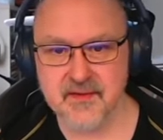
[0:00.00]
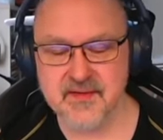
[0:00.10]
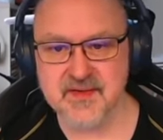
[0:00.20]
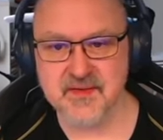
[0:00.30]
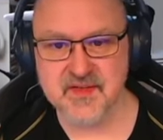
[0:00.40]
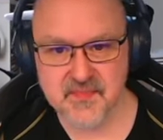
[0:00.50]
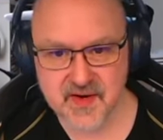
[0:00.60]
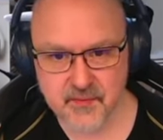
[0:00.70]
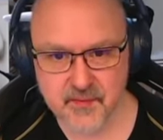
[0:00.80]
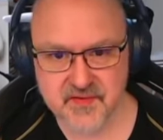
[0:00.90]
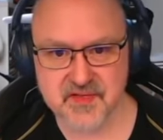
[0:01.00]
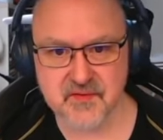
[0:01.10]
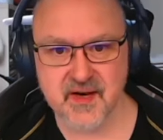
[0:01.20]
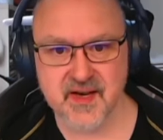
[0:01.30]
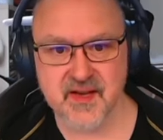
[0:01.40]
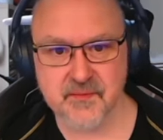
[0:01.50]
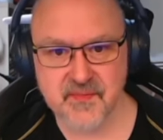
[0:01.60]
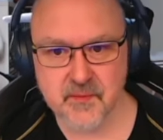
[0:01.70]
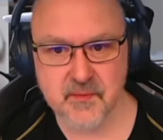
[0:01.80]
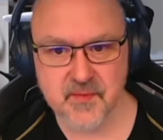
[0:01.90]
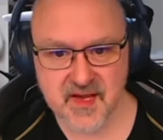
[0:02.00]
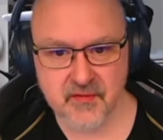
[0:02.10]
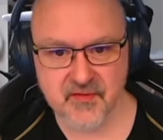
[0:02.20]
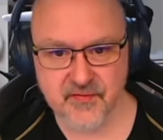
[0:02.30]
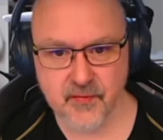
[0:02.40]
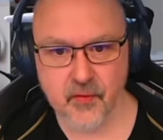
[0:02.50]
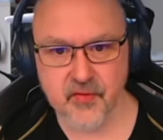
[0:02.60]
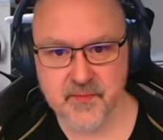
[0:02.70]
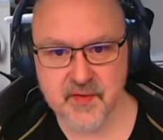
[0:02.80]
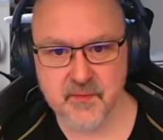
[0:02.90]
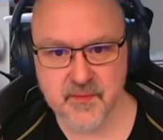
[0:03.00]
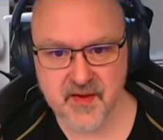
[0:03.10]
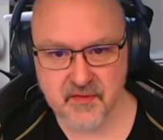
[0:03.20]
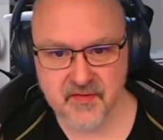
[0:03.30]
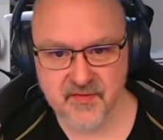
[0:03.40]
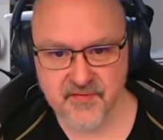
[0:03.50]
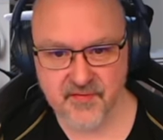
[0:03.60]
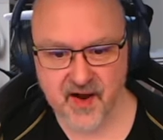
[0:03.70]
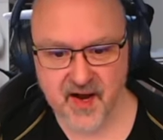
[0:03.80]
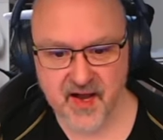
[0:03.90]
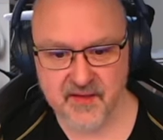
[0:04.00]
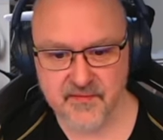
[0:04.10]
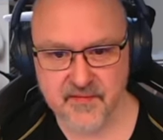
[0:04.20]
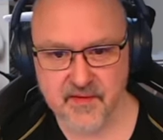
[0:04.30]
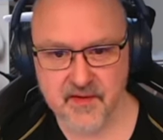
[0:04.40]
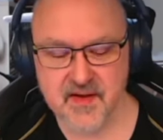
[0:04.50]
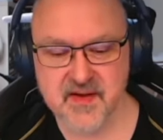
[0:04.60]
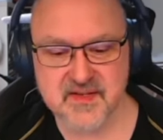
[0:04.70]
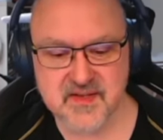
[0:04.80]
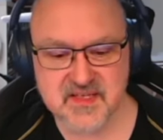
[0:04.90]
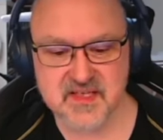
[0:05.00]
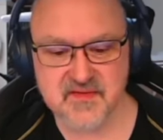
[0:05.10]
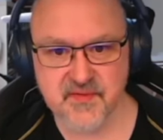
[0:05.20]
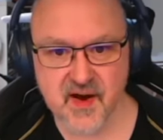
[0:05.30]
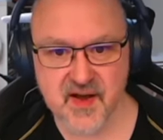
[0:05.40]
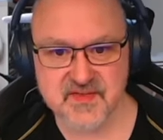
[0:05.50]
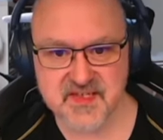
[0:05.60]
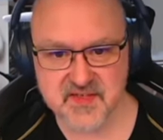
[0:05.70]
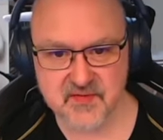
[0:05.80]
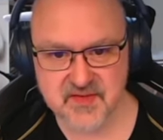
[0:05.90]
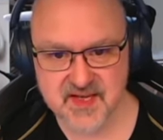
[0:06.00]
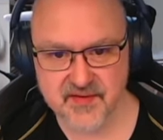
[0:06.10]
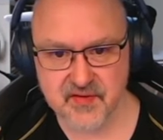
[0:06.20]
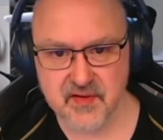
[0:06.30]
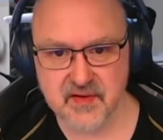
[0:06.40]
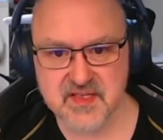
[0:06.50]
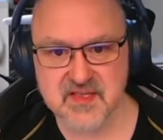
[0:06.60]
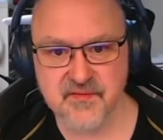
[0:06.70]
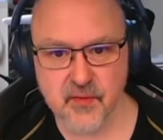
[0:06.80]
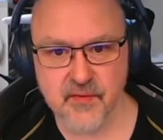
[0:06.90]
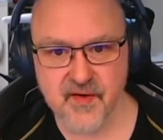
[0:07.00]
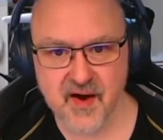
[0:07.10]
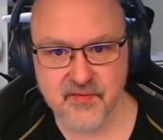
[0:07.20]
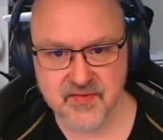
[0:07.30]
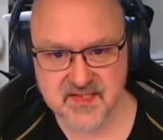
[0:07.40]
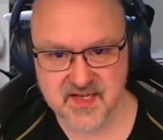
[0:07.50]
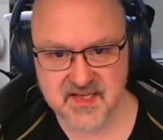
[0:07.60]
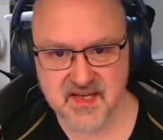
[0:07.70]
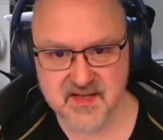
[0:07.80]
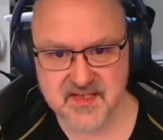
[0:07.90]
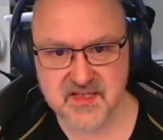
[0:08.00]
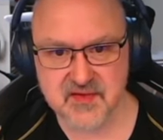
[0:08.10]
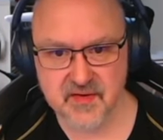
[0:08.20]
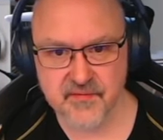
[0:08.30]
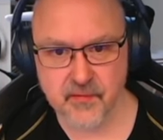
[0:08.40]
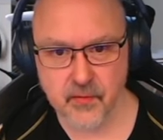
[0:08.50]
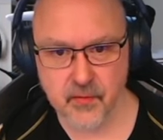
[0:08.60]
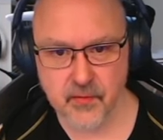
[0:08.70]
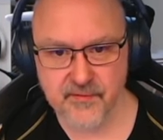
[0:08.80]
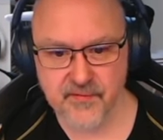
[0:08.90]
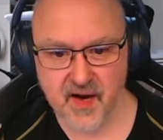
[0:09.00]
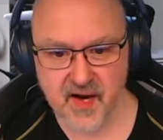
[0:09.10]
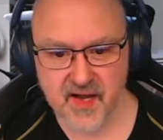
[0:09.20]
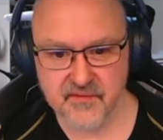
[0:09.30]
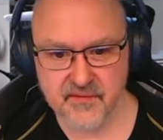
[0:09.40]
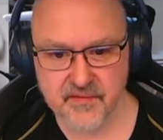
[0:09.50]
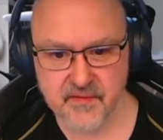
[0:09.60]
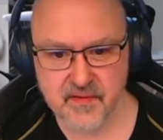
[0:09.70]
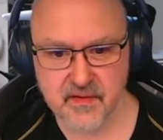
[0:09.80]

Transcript: so its minimum is three, the minimum here is four, the minimum here is five. So this is five, six, or seven, this is four, five, or six, and this is three, four, or five.